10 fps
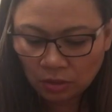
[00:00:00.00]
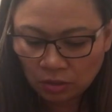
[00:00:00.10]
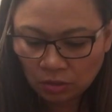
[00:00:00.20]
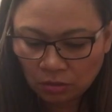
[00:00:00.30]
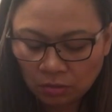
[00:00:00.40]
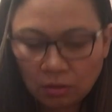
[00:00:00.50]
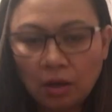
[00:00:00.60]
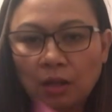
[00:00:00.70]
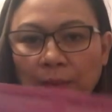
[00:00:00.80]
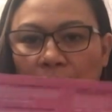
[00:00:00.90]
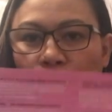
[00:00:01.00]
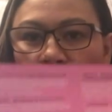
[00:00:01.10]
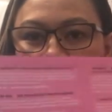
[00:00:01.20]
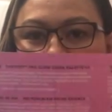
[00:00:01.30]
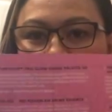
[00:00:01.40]
you all about the
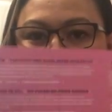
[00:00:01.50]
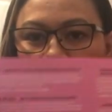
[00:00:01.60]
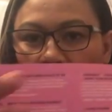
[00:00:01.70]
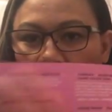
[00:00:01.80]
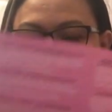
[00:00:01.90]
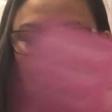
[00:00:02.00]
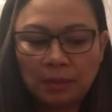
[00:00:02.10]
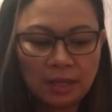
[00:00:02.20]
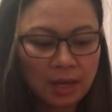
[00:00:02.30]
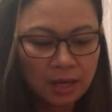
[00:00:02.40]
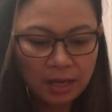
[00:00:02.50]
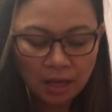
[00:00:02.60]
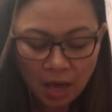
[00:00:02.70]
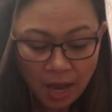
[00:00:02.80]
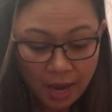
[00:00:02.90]
products that you're going to be
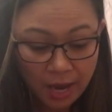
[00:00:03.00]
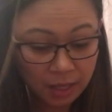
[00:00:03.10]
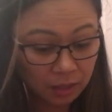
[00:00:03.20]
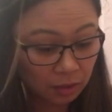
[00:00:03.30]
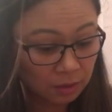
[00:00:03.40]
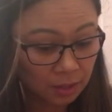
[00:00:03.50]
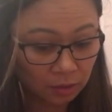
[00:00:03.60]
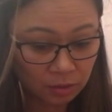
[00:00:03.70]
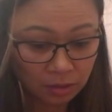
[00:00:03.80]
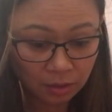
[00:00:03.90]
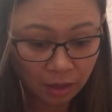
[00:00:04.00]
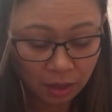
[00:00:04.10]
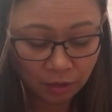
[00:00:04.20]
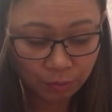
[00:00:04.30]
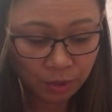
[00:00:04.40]
getting. And it looks like there's a
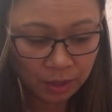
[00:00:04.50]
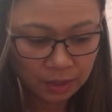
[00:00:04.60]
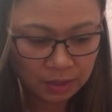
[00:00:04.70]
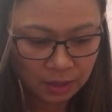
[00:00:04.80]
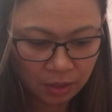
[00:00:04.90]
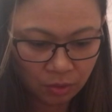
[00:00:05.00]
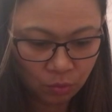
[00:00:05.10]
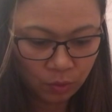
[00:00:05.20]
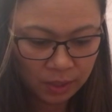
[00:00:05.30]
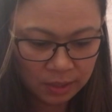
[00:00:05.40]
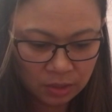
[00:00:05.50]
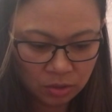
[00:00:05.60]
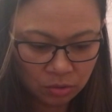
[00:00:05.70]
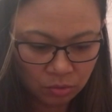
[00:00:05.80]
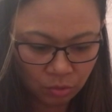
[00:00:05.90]
lot of products here. 1,
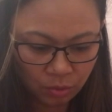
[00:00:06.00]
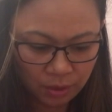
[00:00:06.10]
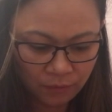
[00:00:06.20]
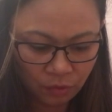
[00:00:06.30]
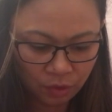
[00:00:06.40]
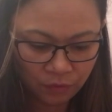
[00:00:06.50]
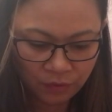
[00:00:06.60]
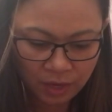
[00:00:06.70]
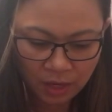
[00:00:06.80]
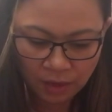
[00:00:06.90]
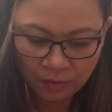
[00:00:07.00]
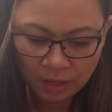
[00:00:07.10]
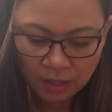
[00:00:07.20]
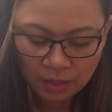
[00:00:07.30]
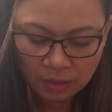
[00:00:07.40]
2, 3, 4, 5,
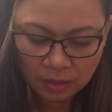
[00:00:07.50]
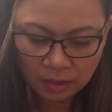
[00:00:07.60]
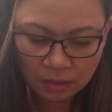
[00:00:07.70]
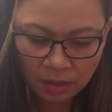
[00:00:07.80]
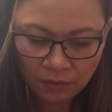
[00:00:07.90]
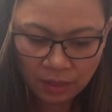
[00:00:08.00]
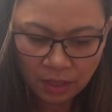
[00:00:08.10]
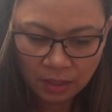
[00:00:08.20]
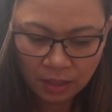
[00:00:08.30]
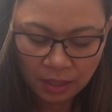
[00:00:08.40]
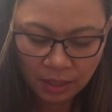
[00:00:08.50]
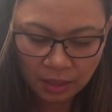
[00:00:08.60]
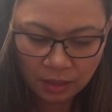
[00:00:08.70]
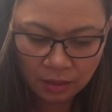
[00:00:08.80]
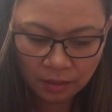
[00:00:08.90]
6, 7, 8, 9.